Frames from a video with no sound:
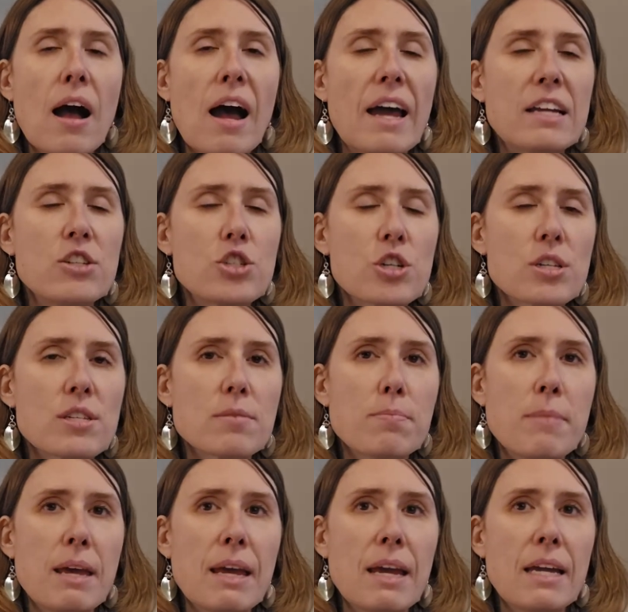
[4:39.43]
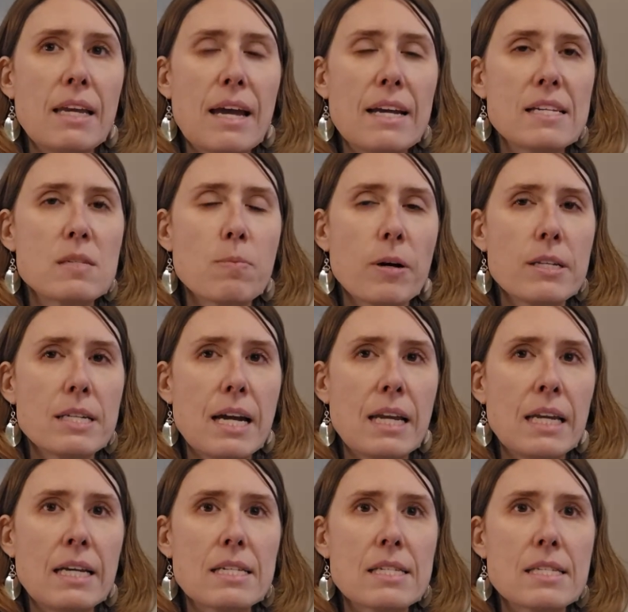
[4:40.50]
I just made a
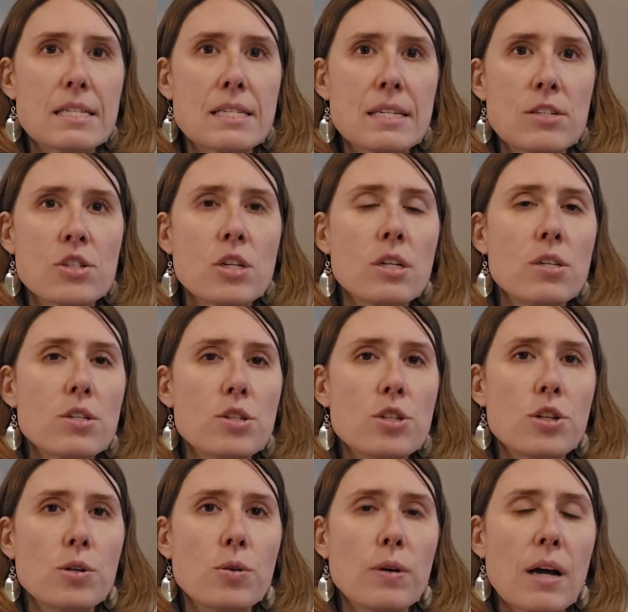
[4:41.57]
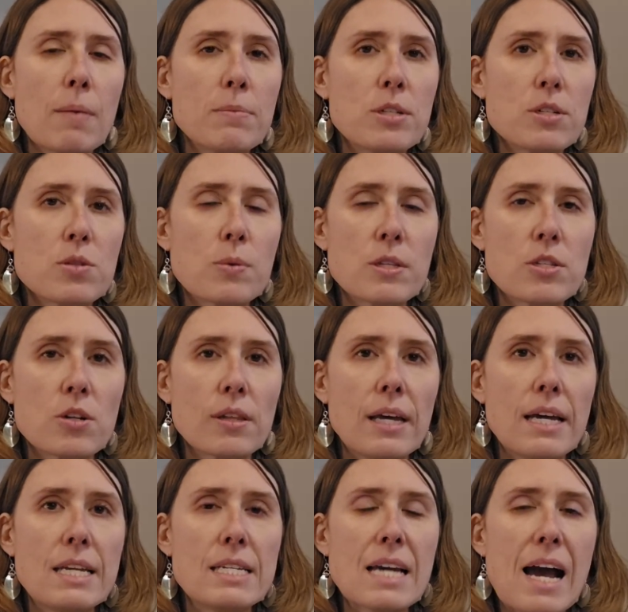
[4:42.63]
spontaneous decision to come to
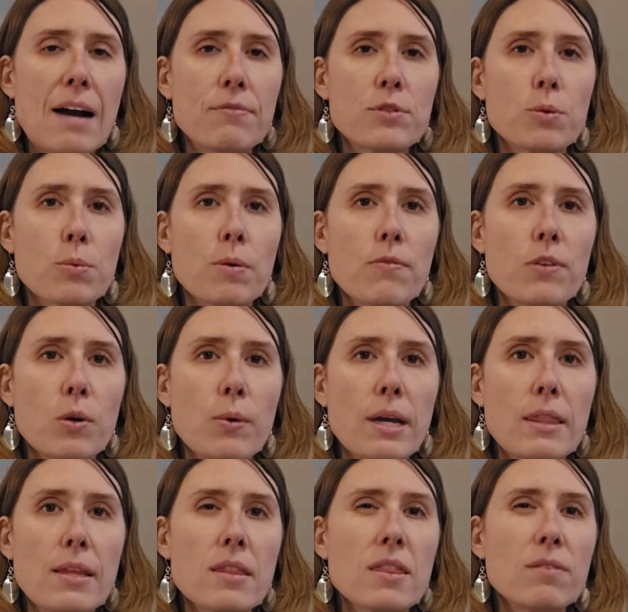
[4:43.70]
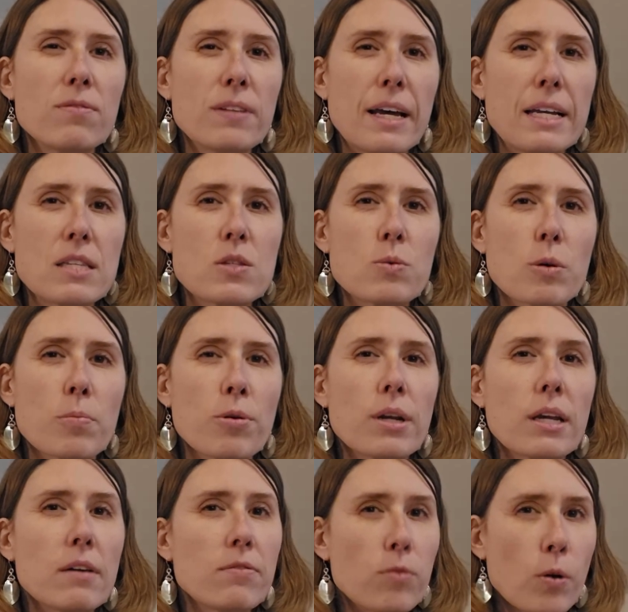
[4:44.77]
Switzerland after reviewing that the flights were
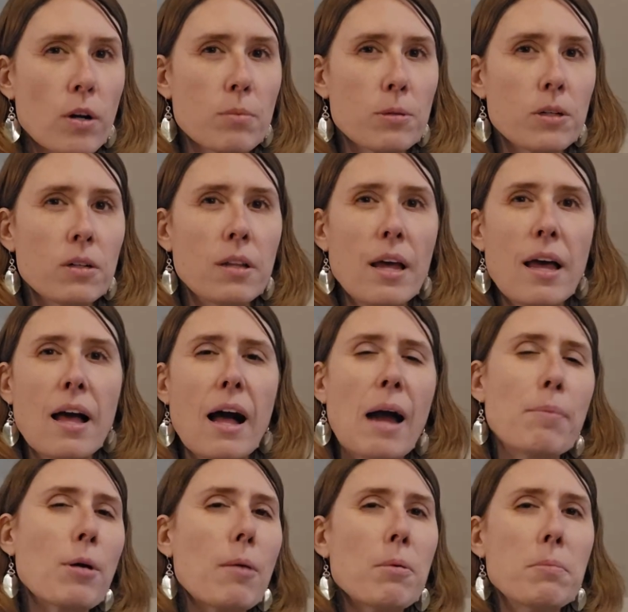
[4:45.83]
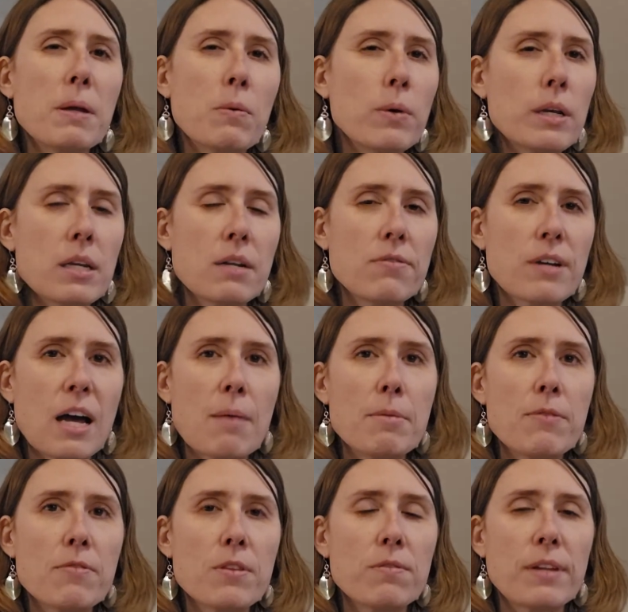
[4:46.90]
pretty affordable. I probably wouldn't have come
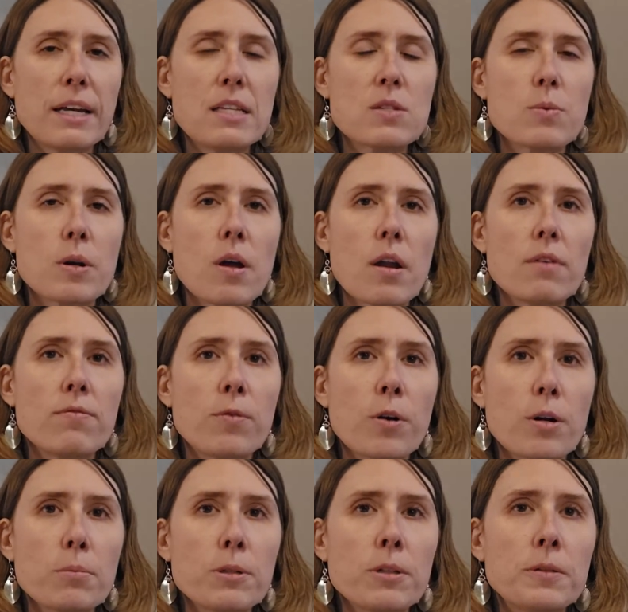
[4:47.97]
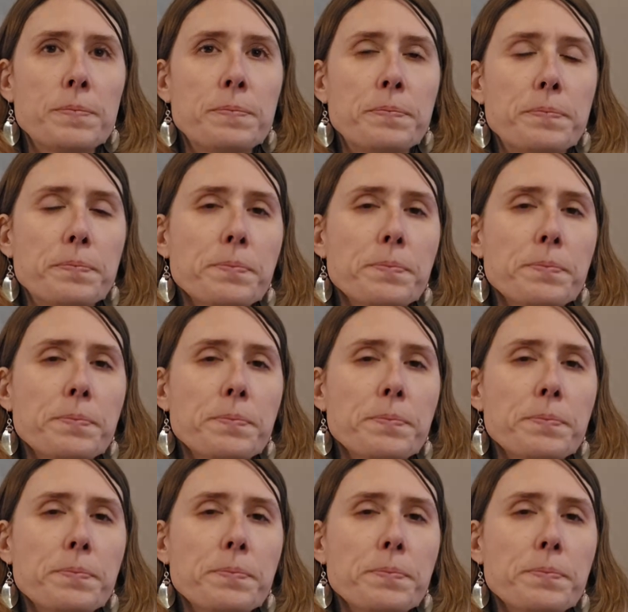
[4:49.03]
if the flights were not affordable